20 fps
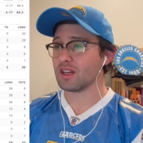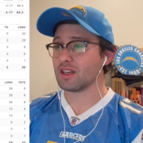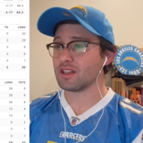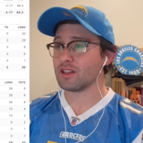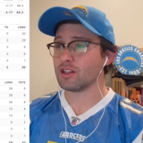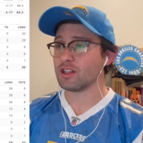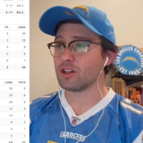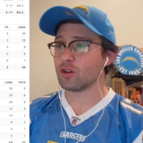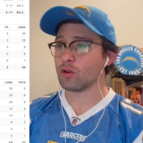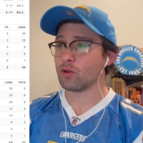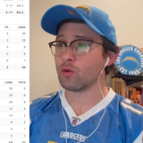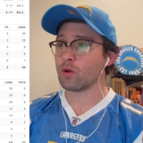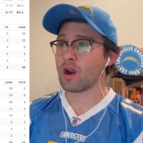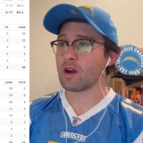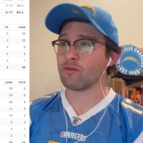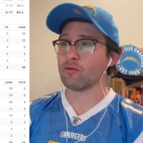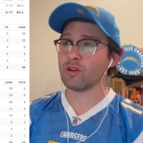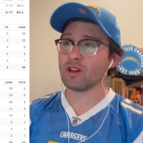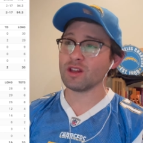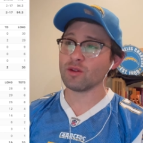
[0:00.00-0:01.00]
you know who I
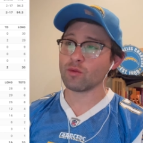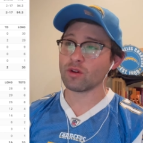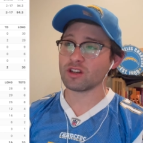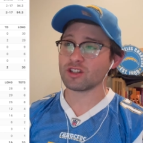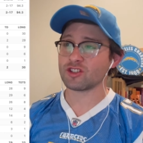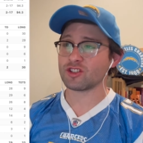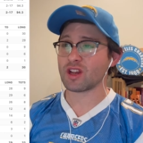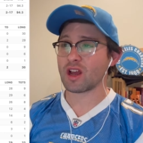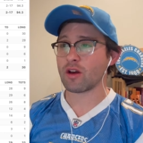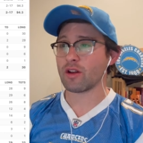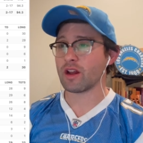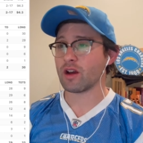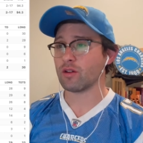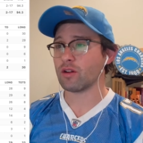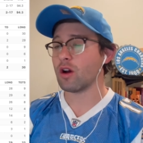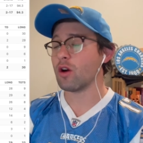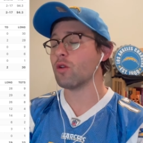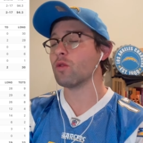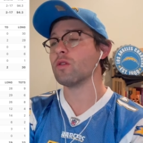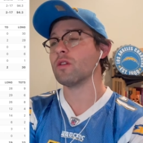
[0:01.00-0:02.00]
really want to shout out?
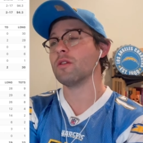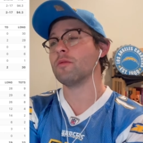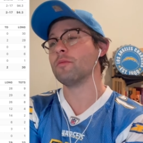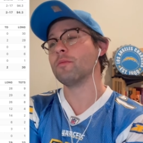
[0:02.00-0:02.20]
Oh,